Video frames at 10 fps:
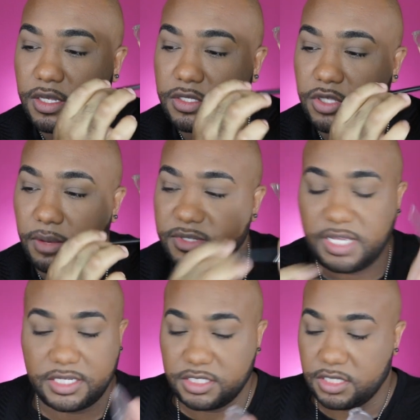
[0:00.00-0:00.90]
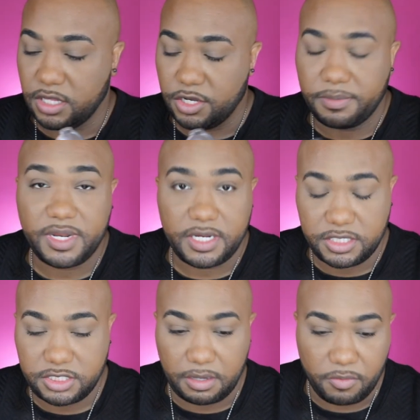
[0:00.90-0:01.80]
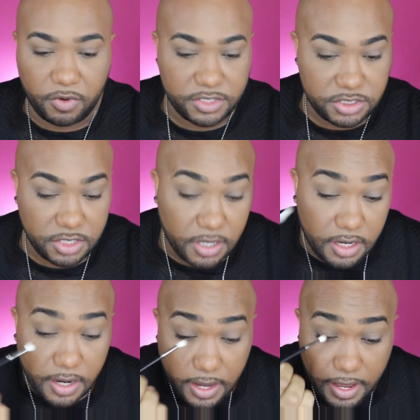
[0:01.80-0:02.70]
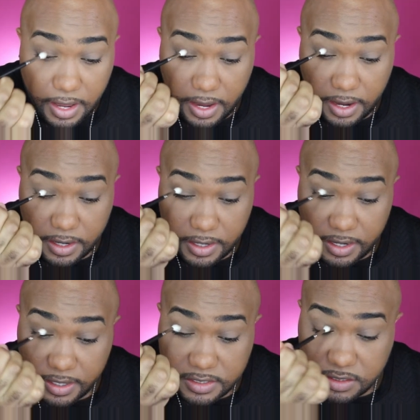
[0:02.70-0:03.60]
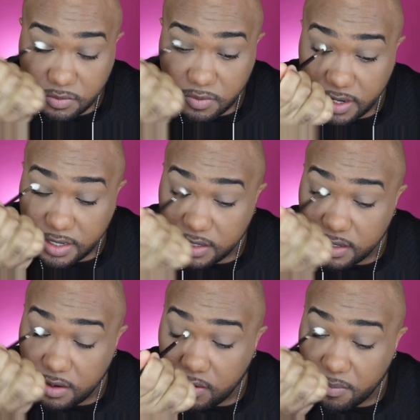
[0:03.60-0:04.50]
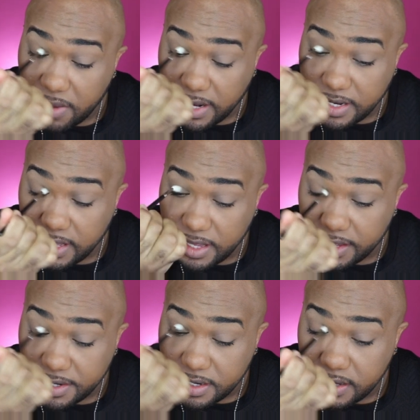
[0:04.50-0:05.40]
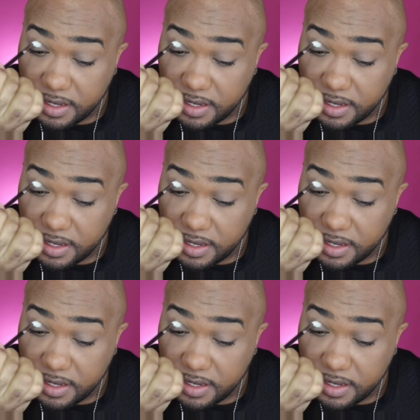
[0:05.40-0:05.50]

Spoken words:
So I'm gonna take just a little bit of this Shea Moisture and I like to run it on my lid.